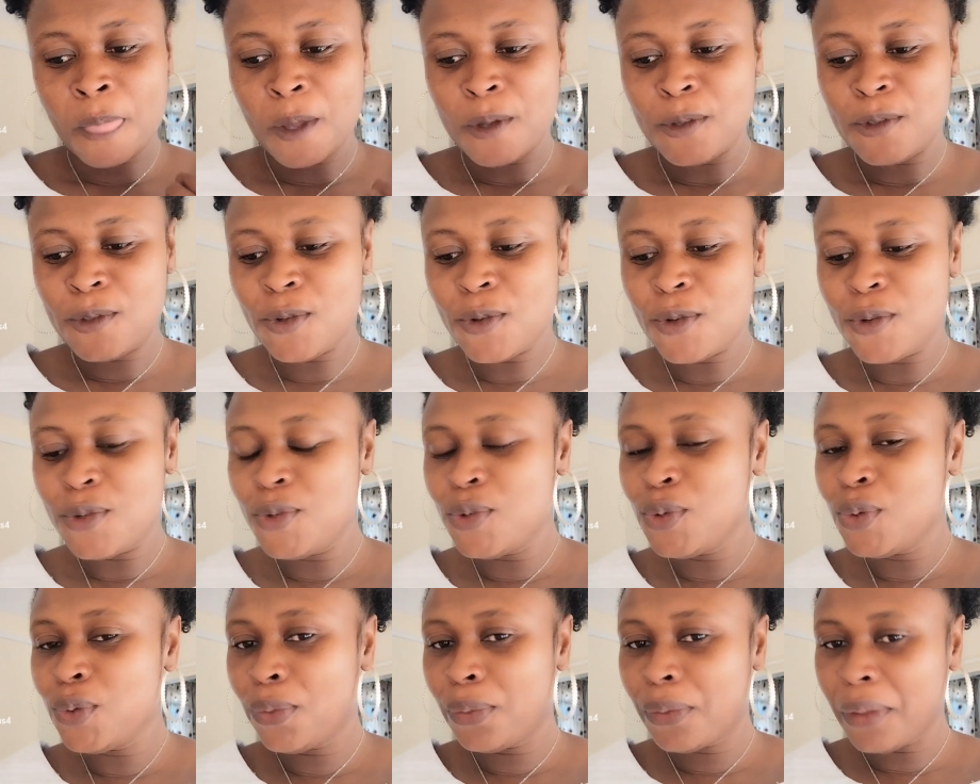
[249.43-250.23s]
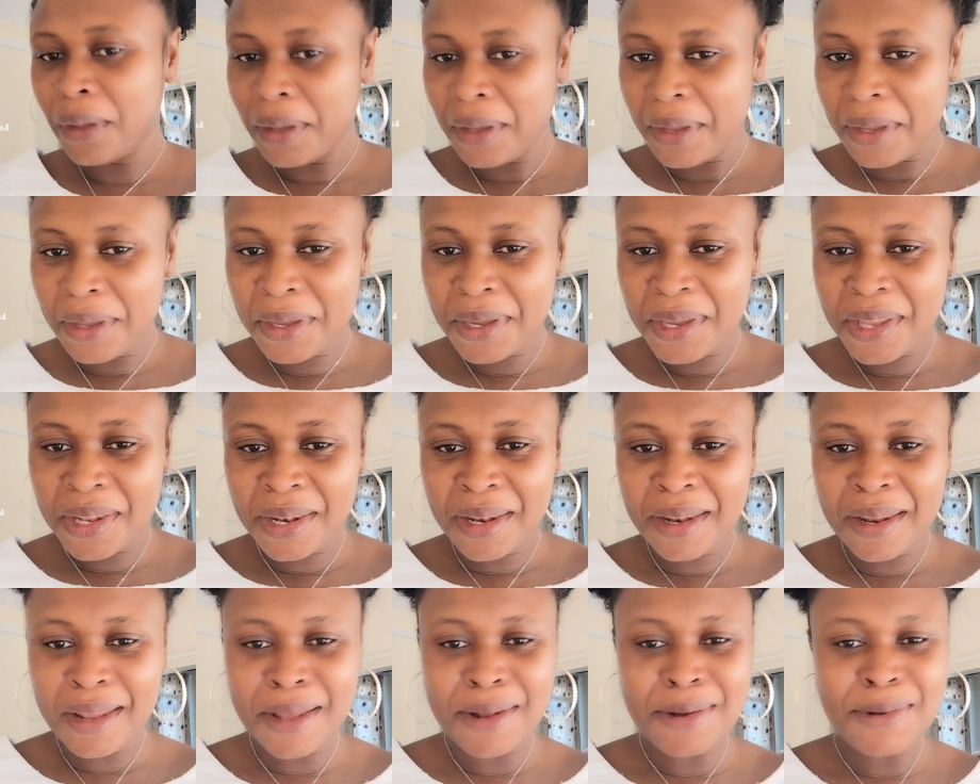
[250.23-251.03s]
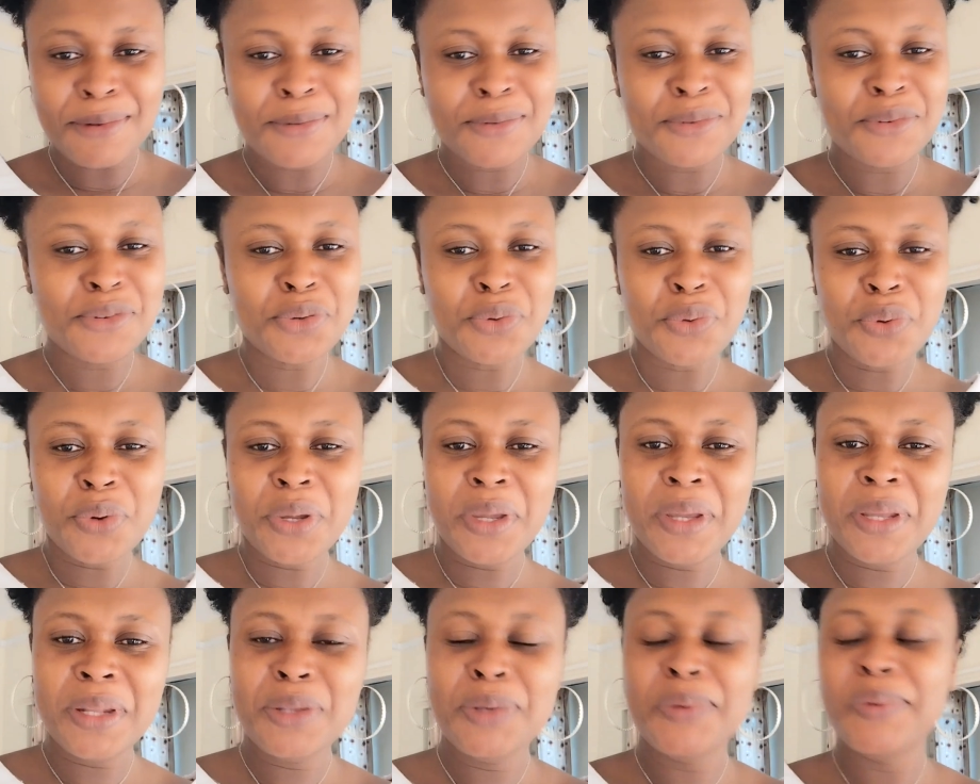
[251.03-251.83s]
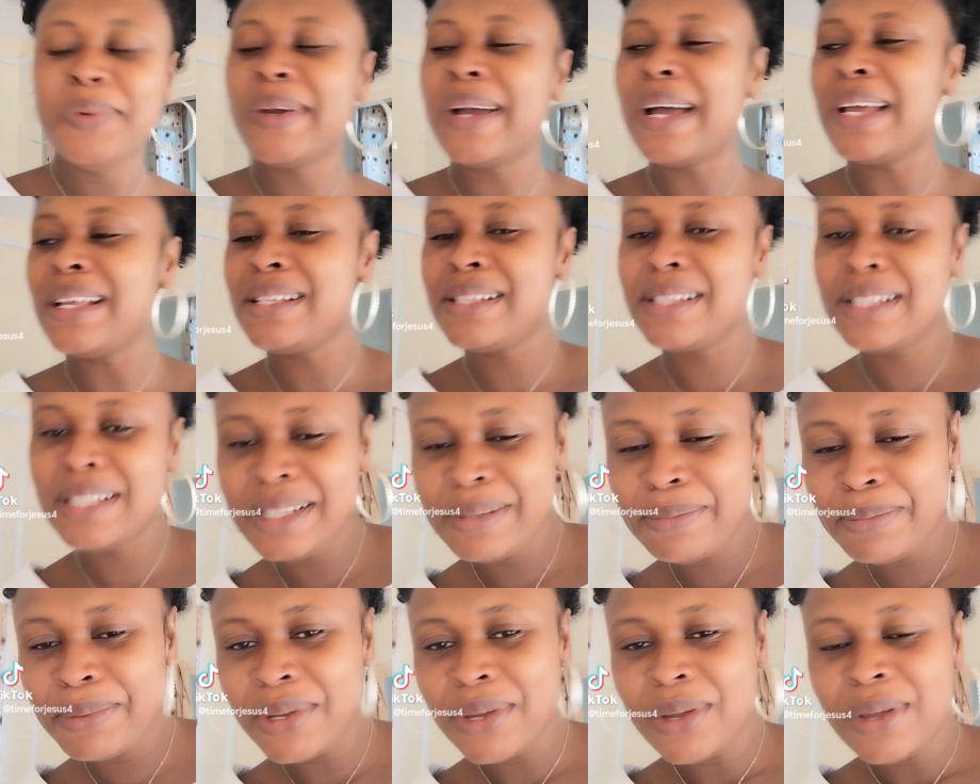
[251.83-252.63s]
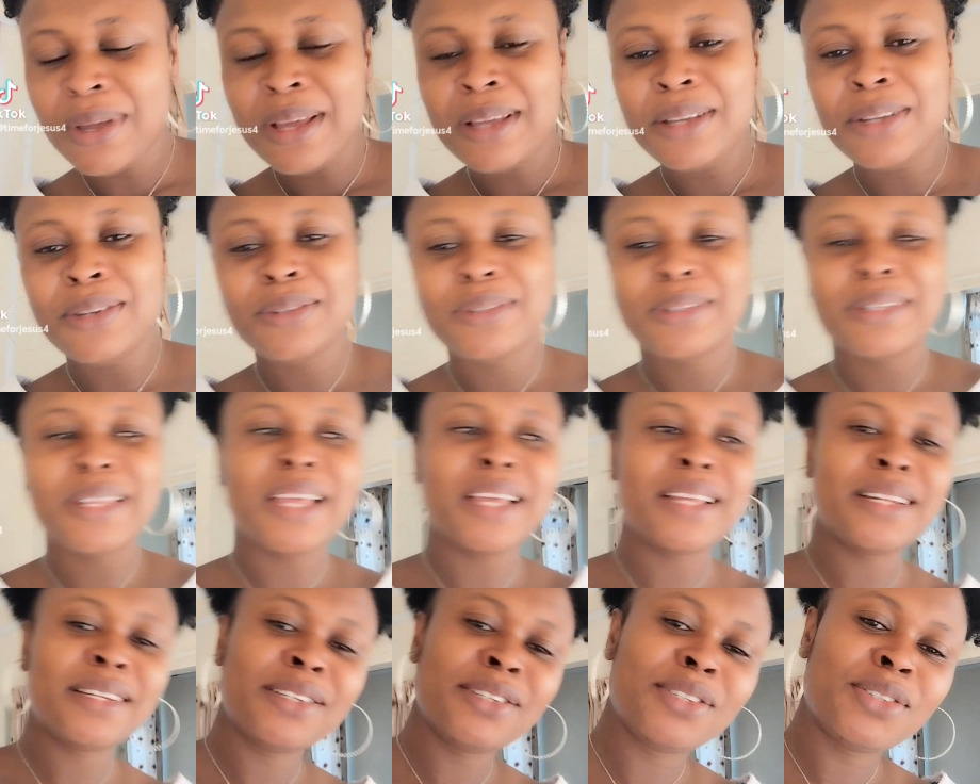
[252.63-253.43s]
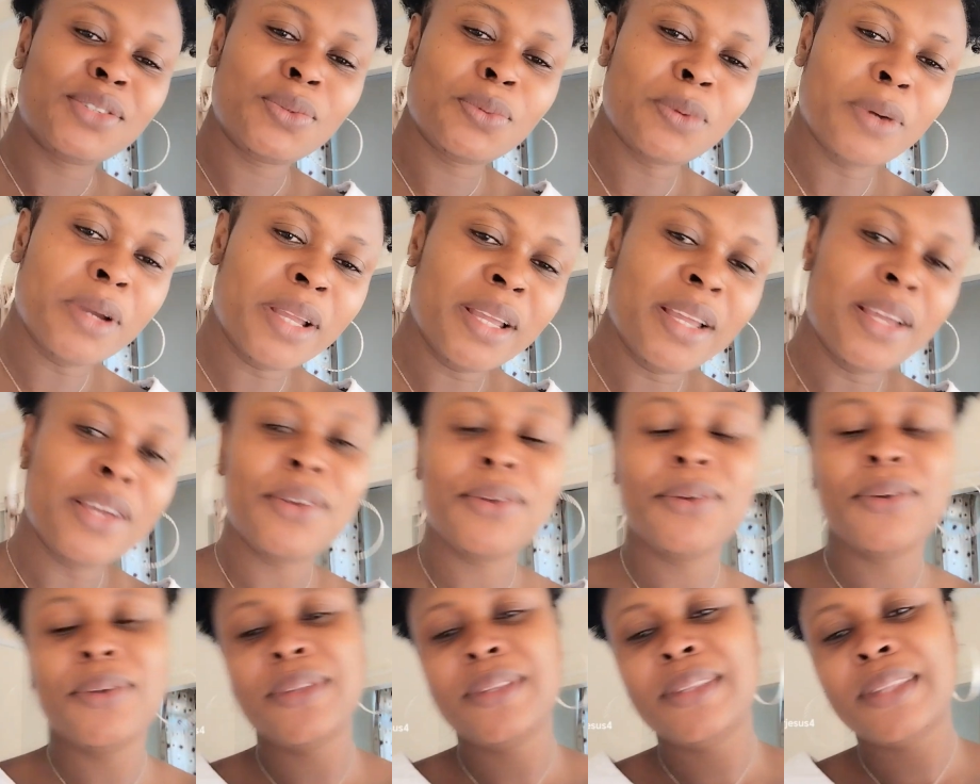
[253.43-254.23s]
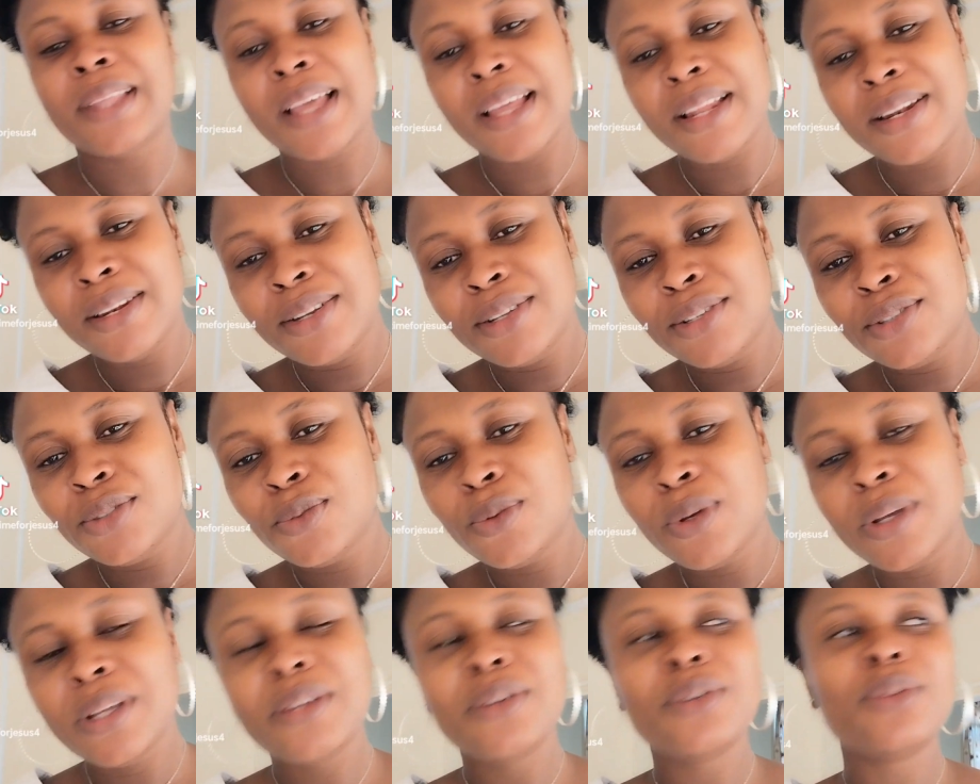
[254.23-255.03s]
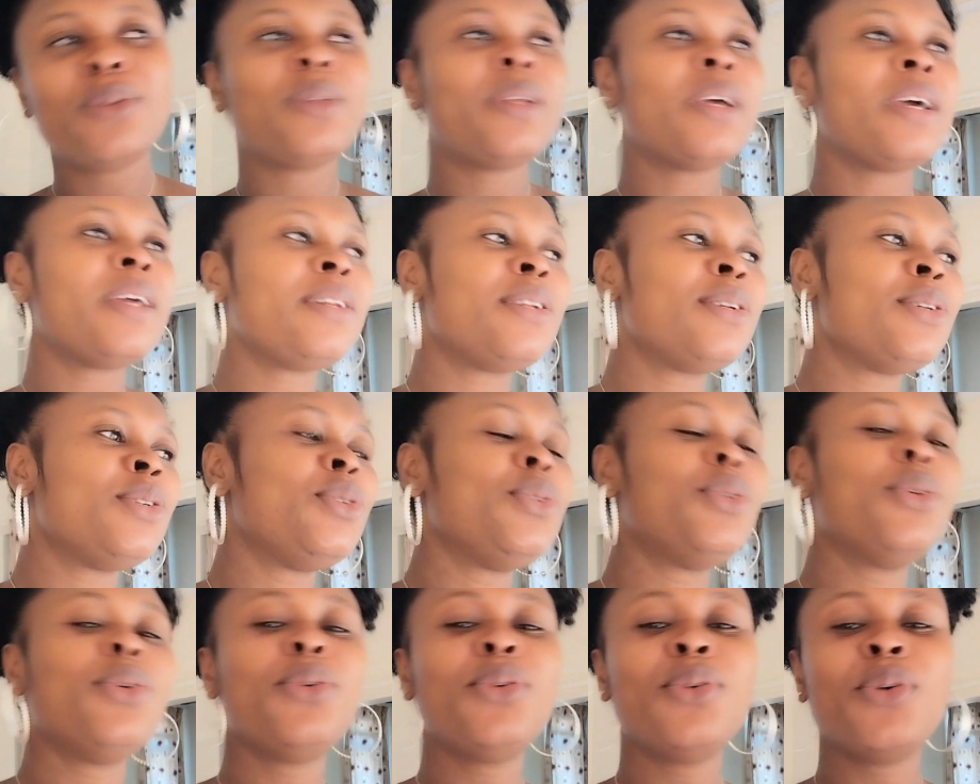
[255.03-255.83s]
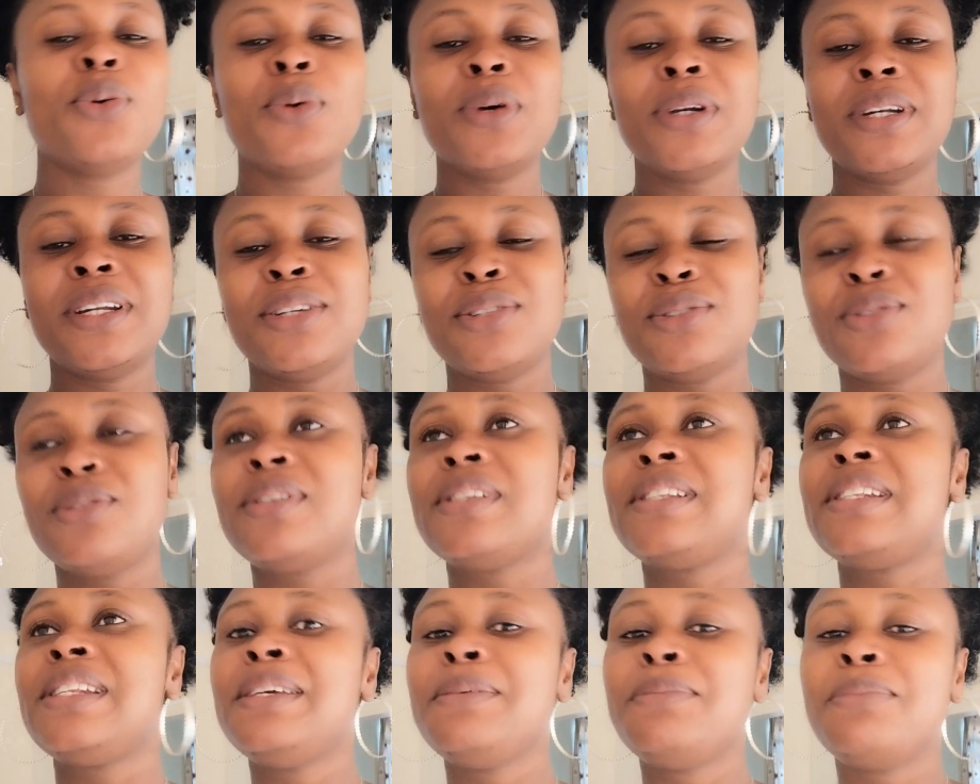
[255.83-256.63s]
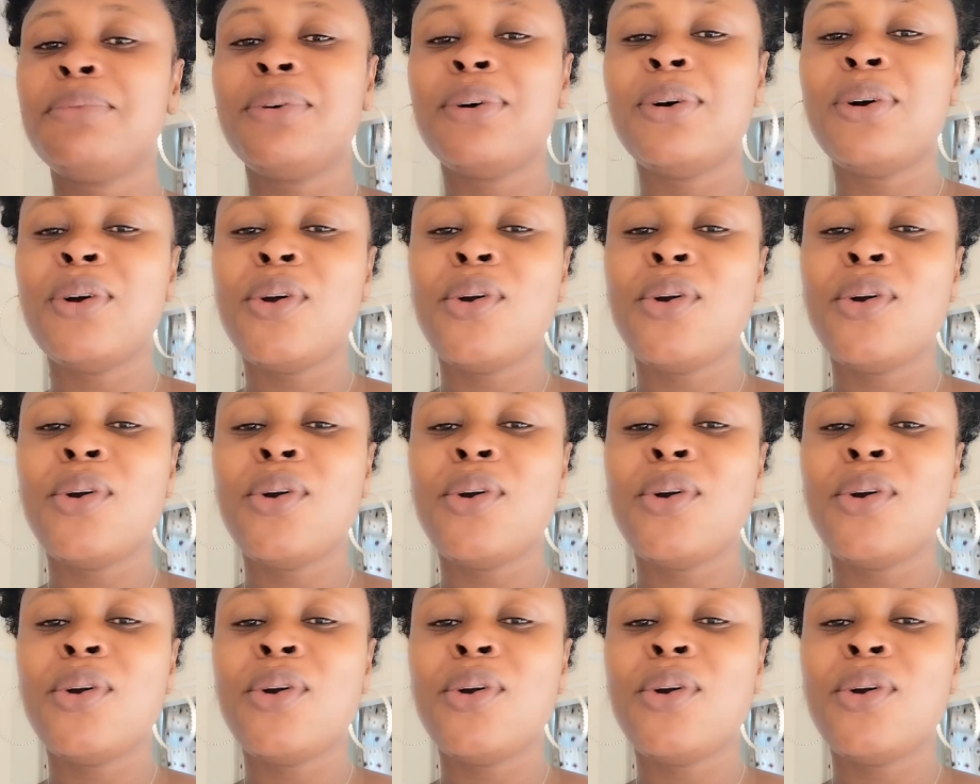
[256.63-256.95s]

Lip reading: So you thinking and doing, you can't sleep, you turn this way, you turn this way, you turn this, you don't know whether to sleep